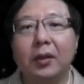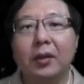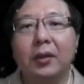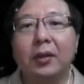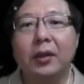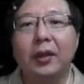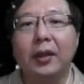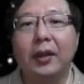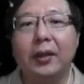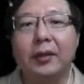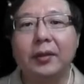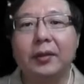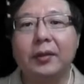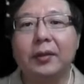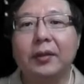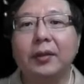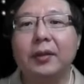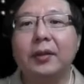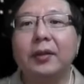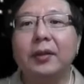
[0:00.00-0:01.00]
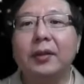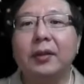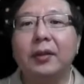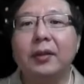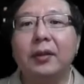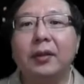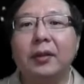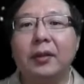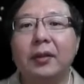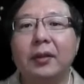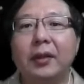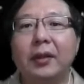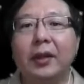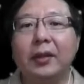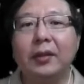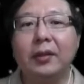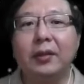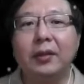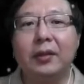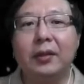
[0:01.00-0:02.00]
Okay.
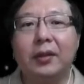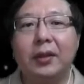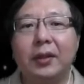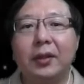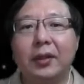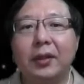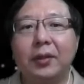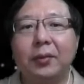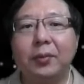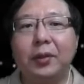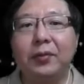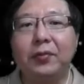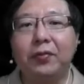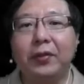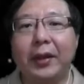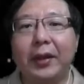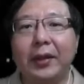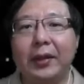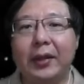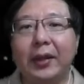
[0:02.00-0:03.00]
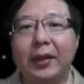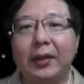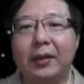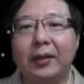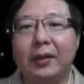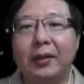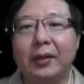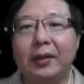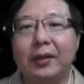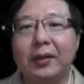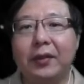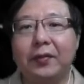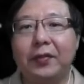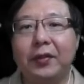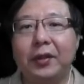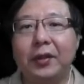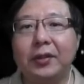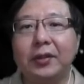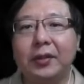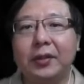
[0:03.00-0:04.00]
Then here we find that the
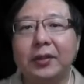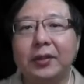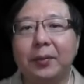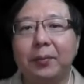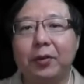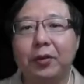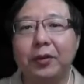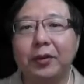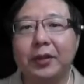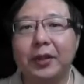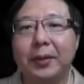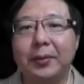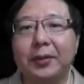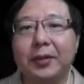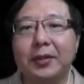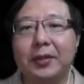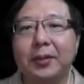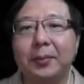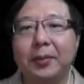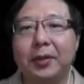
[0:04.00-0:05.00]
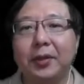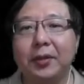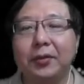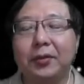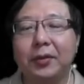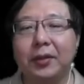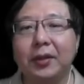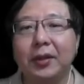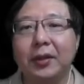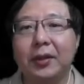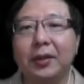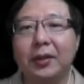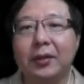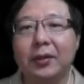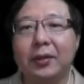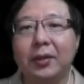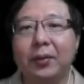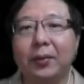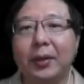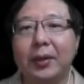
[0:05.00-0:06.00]
definitions and prototypes are similar to
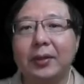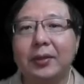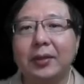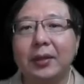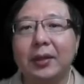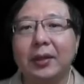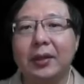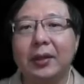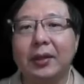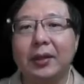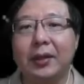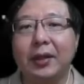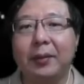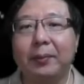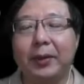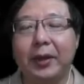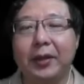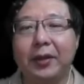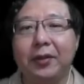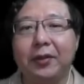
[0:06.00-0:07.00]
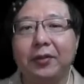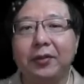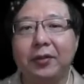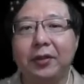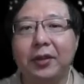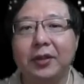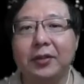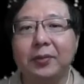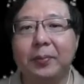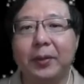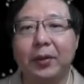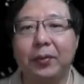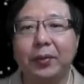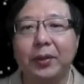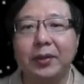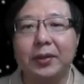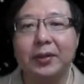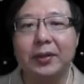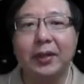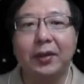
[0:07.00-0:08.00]
the ones in earlier binary trees, but we
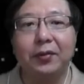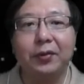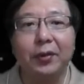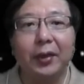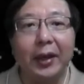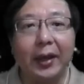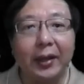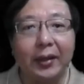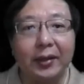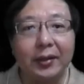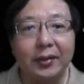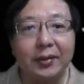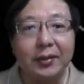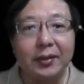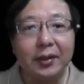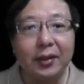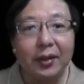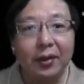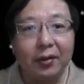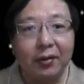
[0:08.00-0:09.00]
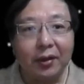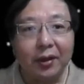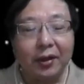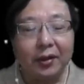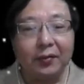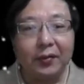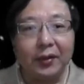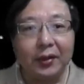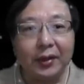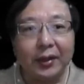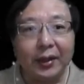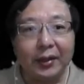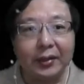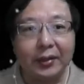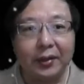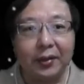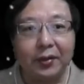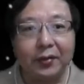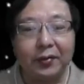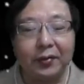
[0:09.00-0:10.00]
just have to add this relevant data
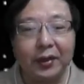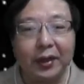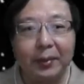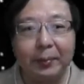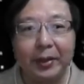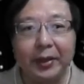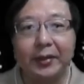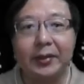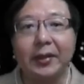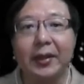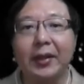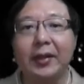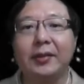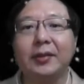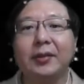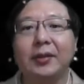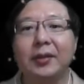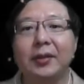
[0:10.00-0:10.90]
of name and date.